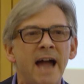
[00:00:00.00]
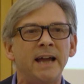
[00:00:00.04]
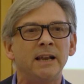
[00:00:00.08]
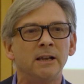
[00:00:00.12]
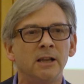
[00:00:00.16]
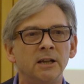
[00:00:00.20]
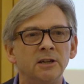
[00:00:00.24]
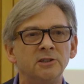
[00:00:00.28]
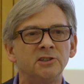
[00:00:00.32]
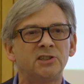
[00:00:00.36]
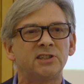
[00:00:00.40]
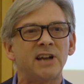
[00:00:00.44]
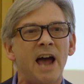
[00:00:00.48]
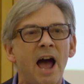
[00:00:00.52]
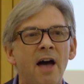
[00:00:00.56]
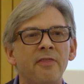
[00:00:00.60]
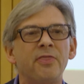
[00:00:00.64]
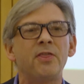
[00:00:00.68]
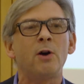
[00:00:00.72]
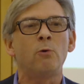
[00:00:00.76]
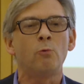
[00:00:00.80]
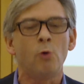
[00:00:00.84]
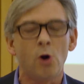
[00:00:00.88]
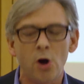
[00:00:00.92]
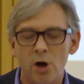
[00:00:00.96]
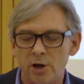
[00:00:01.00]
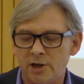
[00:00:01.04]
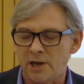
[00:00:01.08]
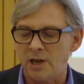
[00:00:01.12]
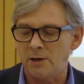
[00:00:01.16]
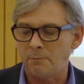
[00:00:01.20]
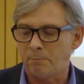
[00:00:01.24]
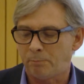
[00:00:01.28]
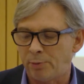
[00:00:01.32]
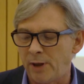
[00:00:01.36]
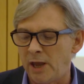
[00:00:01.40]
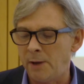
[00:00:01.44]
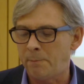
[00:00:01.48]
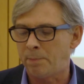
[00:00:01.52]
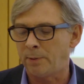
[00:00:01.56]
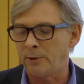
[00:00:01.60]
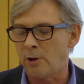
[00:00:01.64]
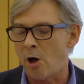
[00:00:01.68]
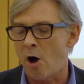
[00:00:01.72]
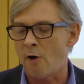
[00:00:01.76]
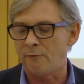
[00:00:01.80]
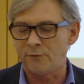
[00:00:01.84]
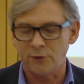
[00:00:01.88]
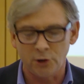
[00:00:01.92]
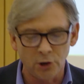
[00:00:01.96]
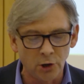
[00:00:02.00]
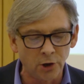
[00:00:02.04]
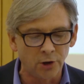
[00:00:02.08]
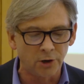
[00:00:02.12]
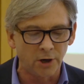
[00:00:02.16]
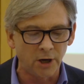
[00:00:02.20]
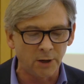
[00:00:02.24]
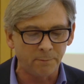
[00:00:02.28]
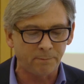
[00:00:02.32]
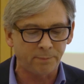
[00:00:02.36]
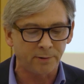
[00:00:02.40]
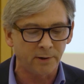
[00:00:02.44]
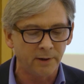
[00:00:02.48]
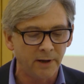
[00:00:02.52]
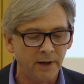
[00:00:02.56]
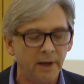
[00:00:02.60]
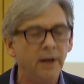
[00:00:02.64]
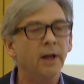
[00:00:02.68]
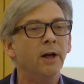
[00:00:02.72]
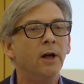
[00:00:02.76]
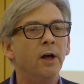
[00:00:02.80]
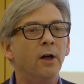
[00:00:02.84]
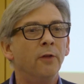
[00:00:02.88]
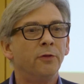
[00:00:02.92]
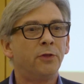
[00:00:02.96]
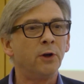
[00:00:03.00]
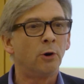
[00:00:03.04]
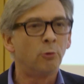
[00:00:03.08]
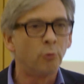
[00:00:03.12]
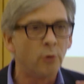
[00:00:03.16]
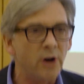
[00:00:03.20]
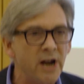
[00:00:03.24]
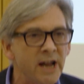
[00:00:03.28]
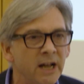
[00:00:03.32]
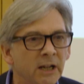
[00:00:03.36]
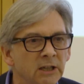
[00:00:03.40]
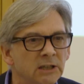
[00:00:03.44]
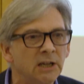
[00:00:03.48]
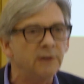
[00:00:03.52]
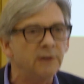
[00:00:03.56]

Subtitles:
islands and the working people of Europe. The real